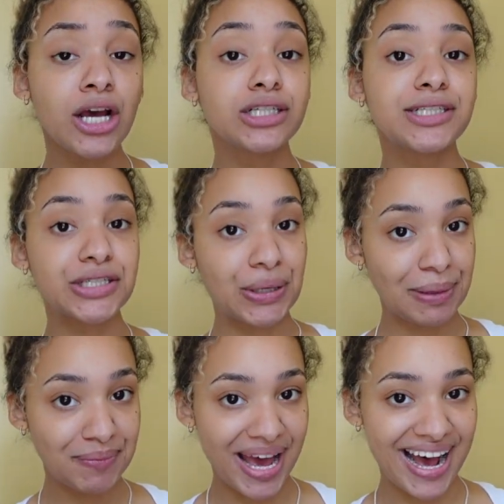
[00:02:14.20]
So
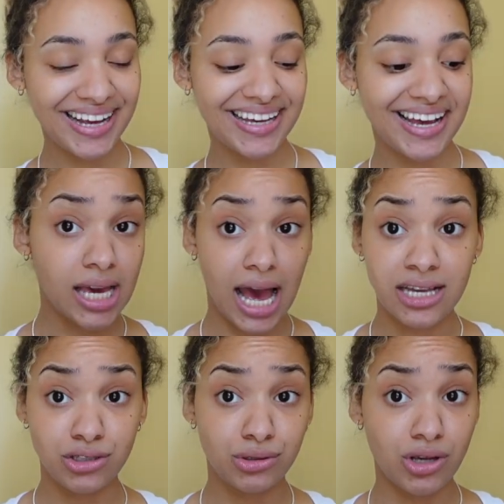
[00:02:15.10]
I'm back. Yeah,
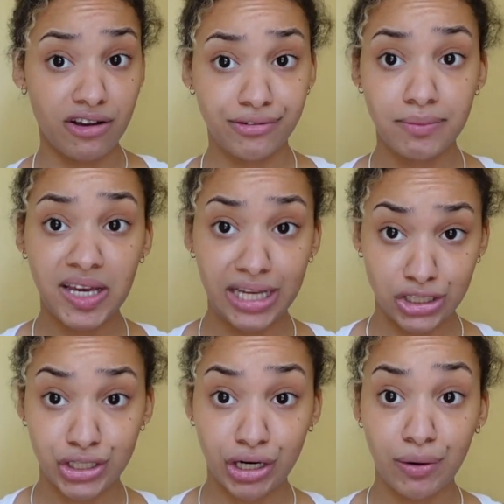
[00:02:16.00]
as you saw from the
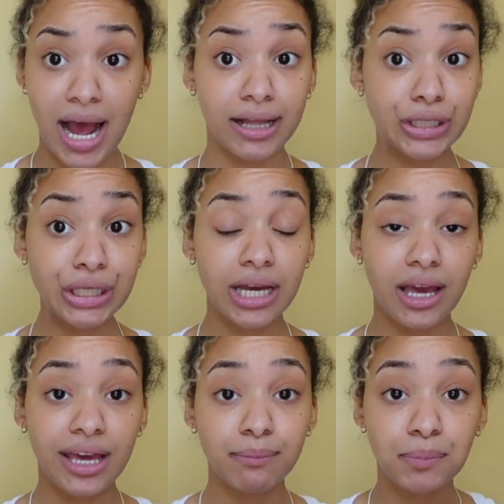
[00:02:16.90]
intro, I look like
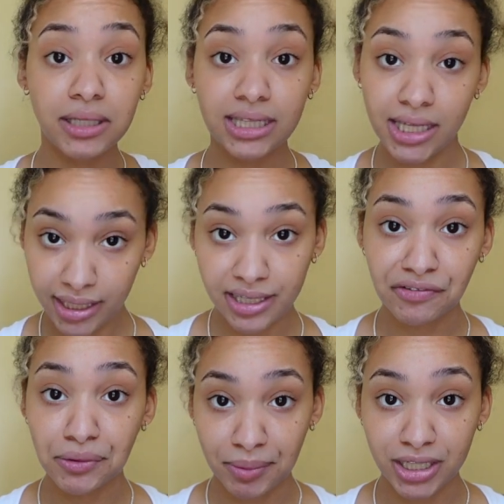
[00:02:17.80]
a completely
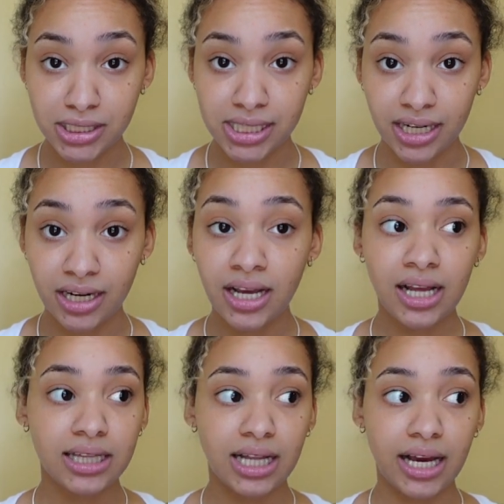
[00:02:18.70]
different person.
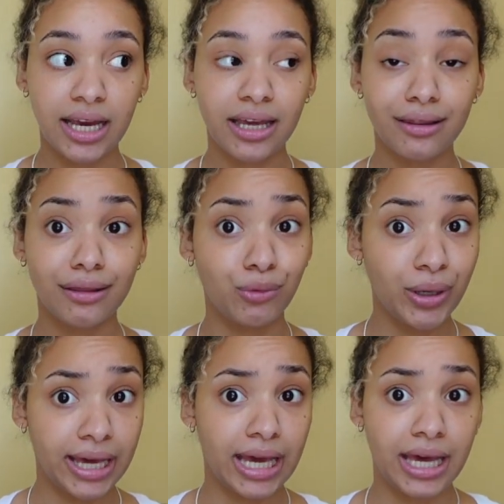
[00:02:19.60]
Like the
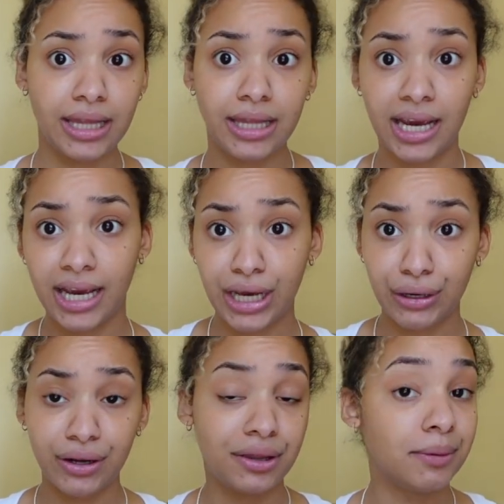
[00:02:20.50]
wig, the
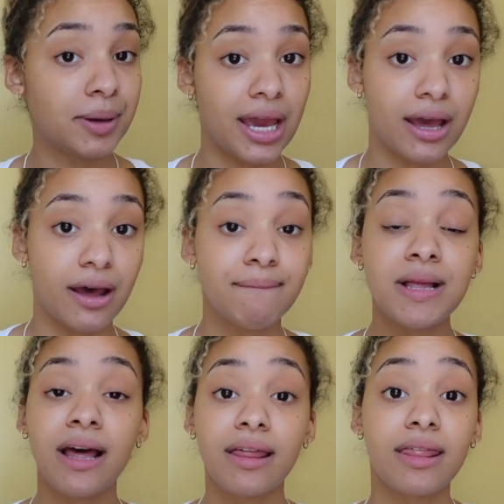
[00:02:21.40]
hair, the makeup,
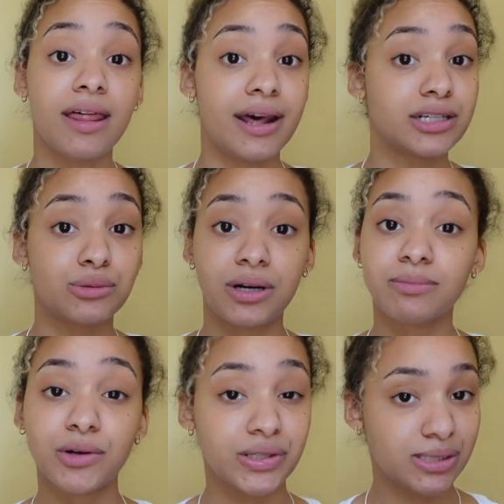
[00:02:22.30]
that is what
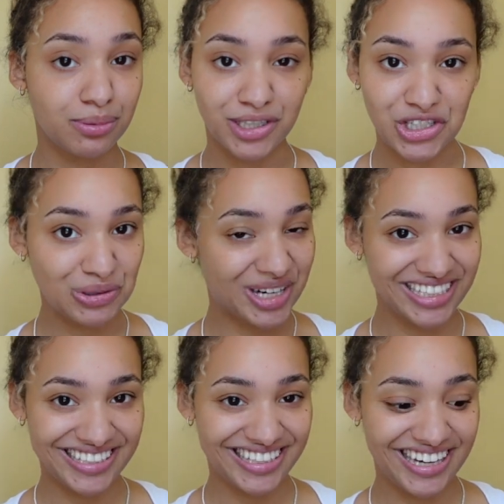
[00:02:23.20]
I'm going to put you
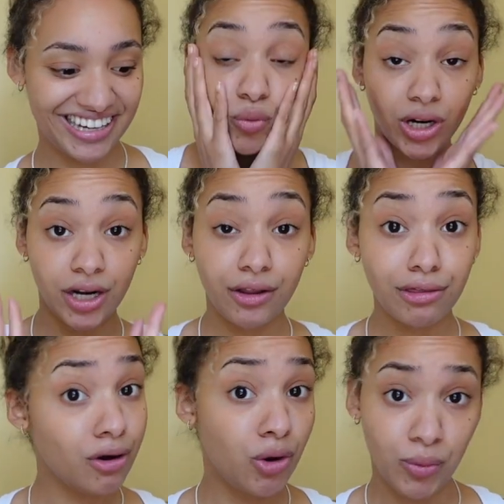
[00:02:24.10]
on today. We're gonna
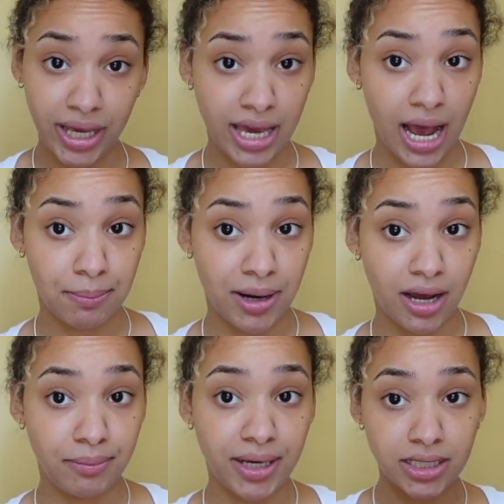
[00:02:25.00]
throw a wig cap
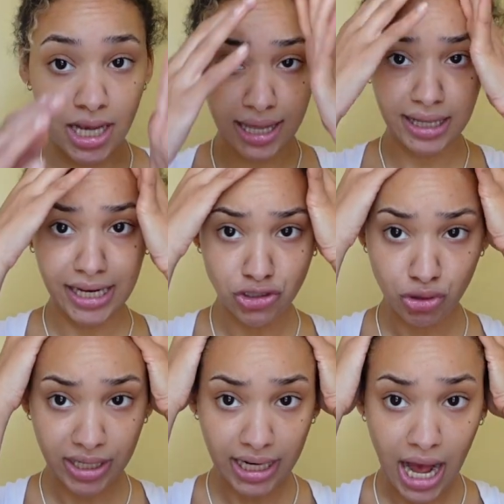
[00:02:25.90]
on because I like to
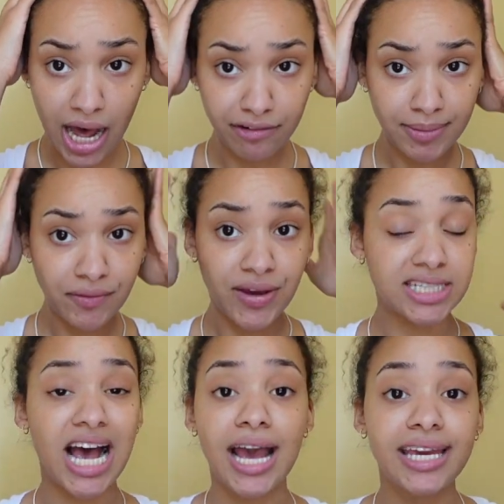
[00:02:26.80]
get it out of my
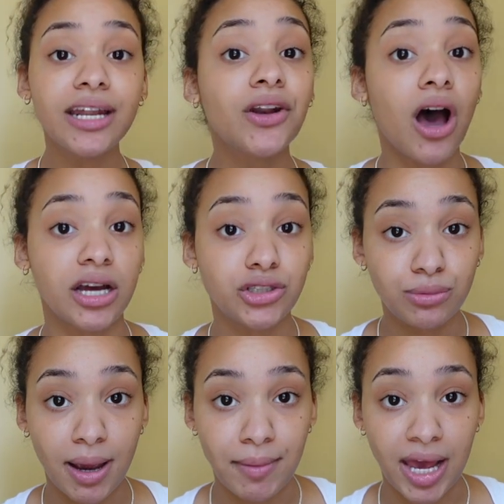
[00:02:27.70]
face. I cannot do
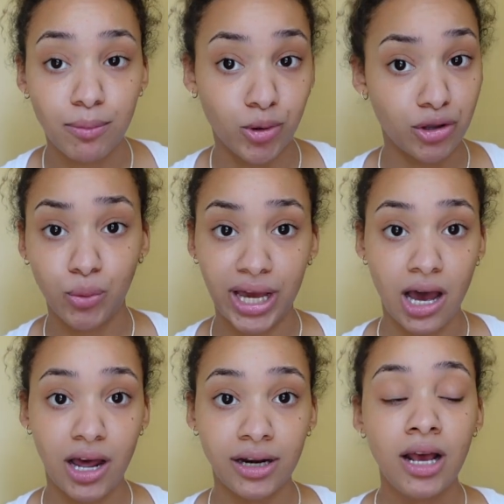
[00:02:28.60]
my makeup with a wig
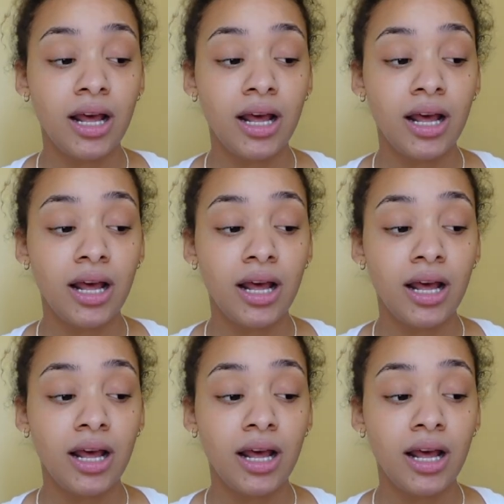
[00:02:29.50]
on.